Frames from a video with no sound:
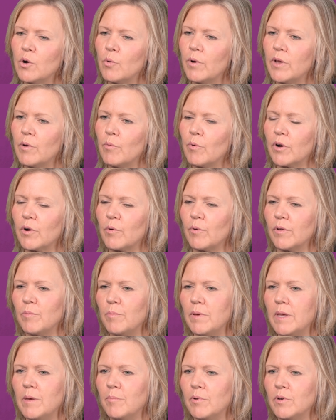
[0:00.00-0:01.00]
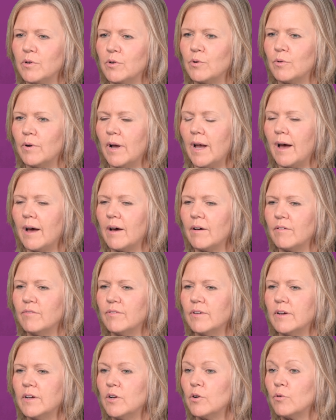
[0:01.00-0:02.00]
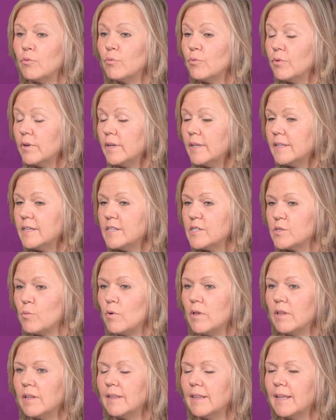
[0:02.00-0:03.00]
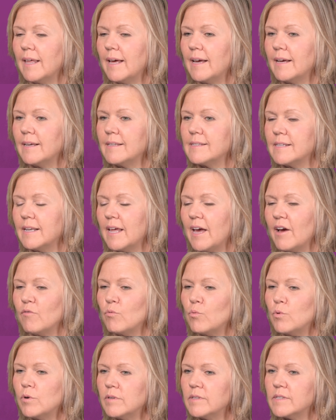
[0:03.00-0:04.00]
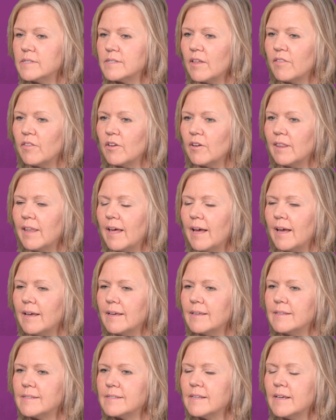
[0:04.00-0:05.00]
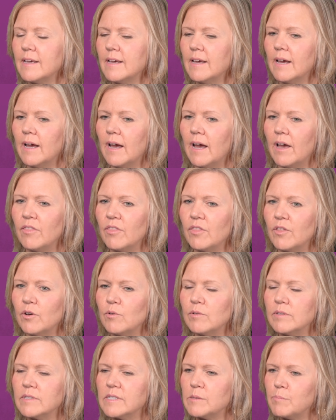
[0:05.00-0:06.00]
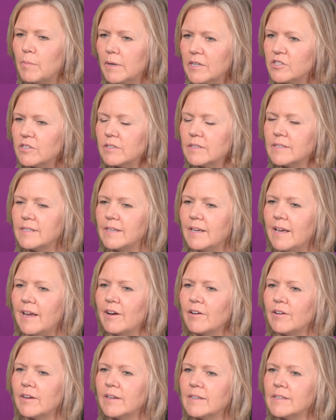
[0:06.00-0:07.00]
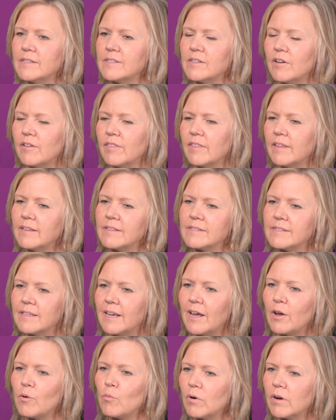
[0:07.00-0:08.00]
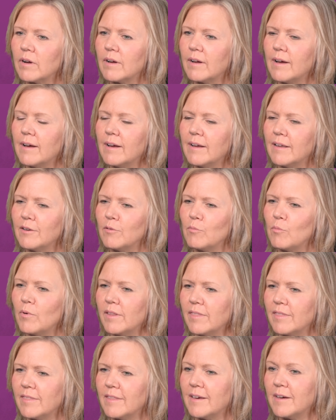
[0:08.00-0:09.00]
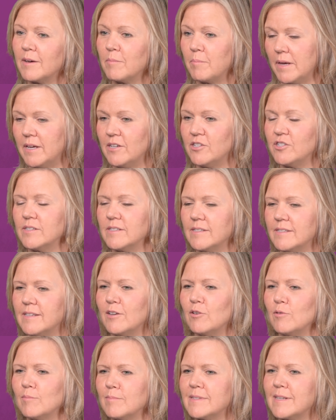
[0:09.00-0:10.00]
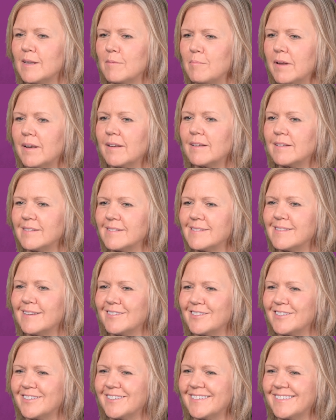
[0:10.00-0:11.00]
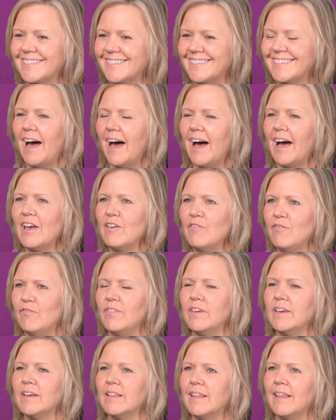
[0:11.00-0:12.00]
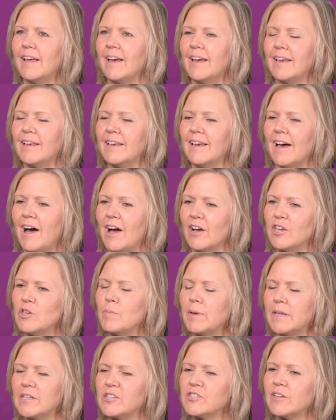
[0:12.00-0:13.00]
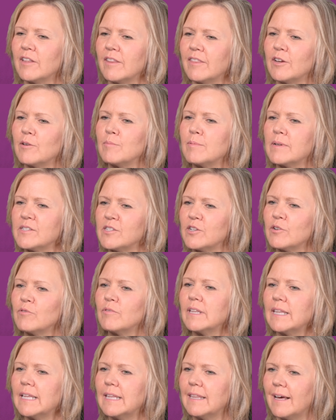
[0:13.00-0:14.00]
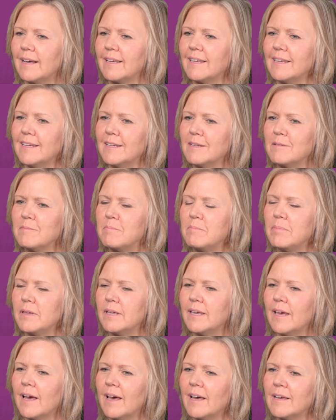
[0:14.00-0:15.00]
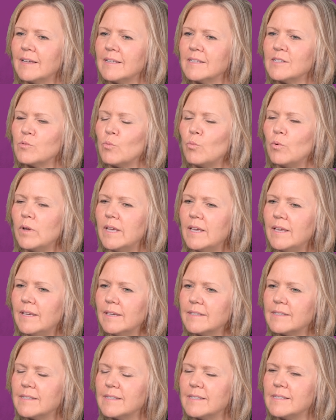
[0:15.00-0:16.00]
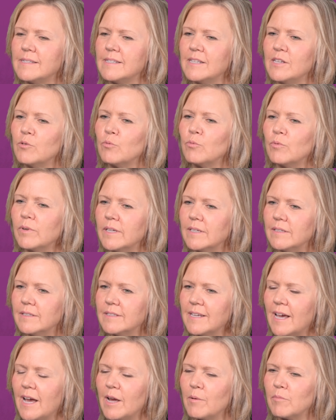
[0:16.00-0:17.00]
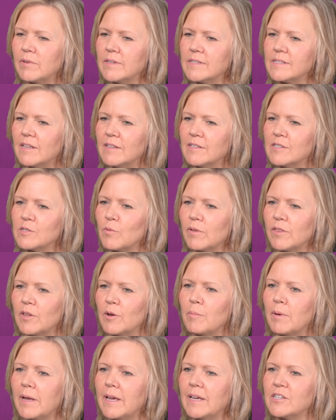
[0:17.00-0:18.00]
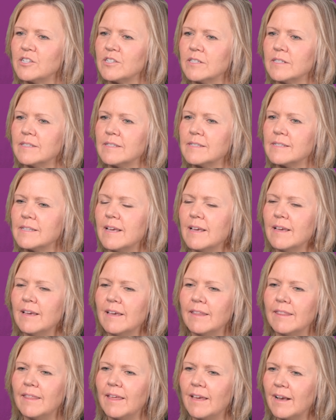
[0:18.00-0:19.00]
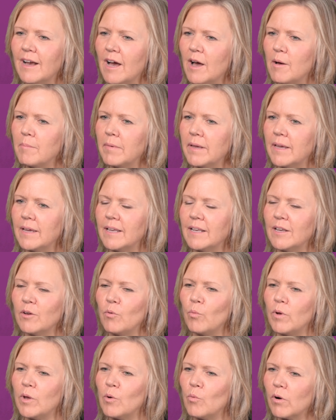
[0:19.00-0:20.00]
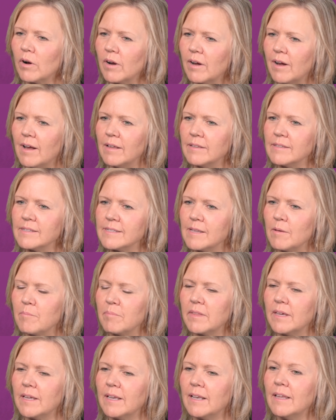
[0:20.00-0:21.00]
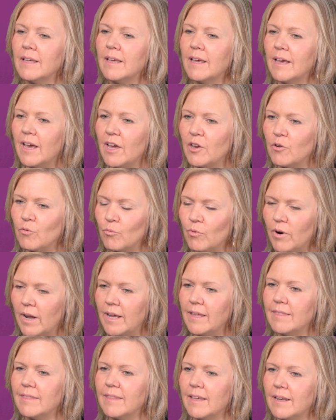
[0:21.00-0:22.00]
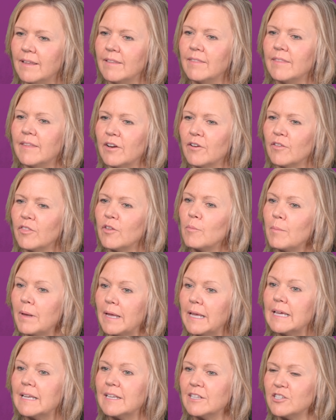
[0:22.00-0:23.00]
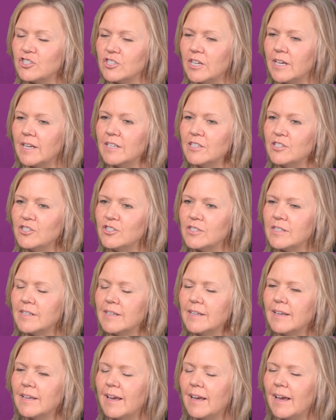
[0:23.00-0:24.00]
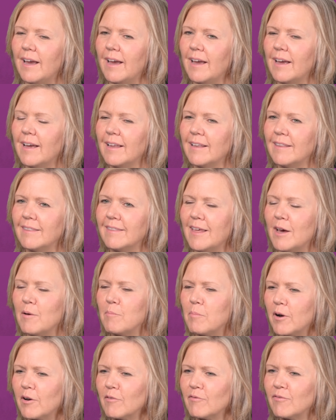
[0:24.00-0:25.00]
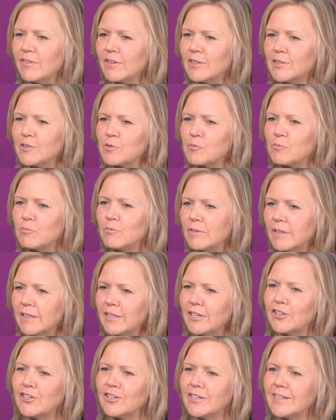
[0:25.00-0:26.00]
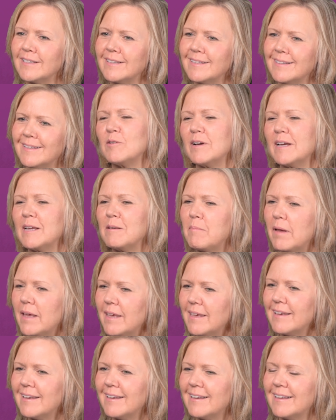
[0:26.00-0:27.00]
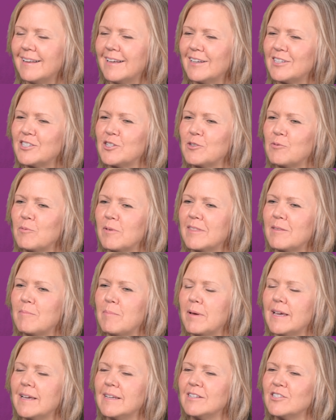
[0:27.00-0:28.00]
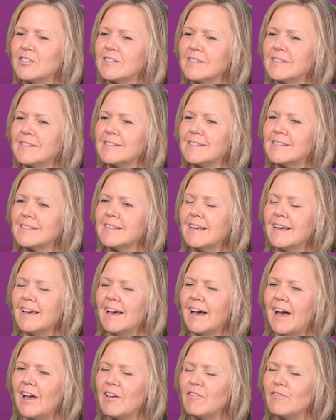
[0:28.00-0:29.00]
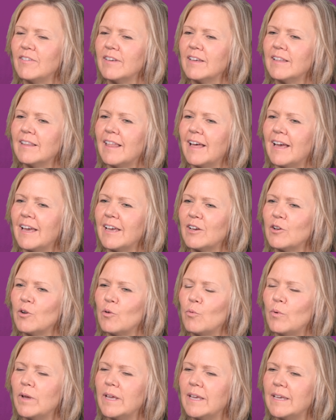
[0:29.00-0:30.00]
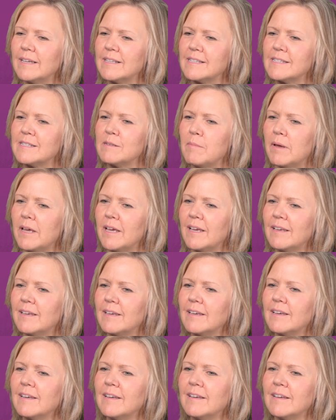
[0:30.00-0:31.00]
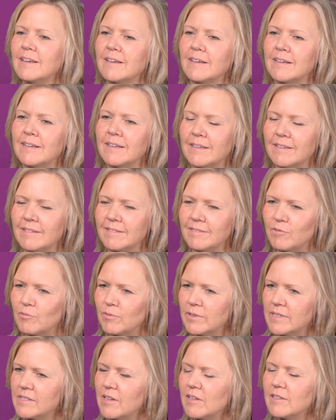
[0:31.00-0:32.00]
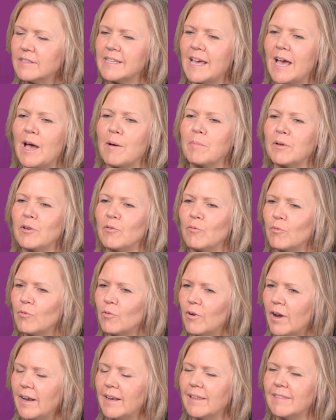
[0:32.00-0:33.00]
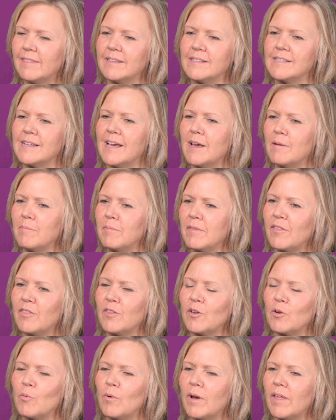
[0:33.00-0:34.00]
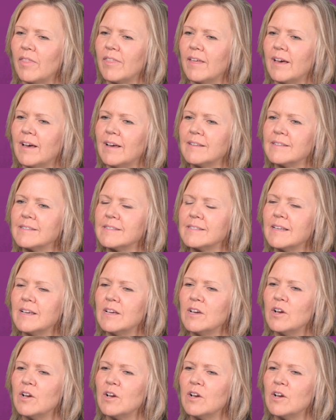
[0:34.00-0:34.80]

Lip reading: We work with people who have really swollen legs and have wounds on their legs. And those specialty areas are things that I work on with patients at Olmsted Medical Center. I feel like occupational therapists are really lucky because we get to see real-time results with our patients. They come in, we work on something, and right then and there, they're making a change. And that part feels really good. In making connection with the patients, I feel like we get to make results happen right at the time that they're with us.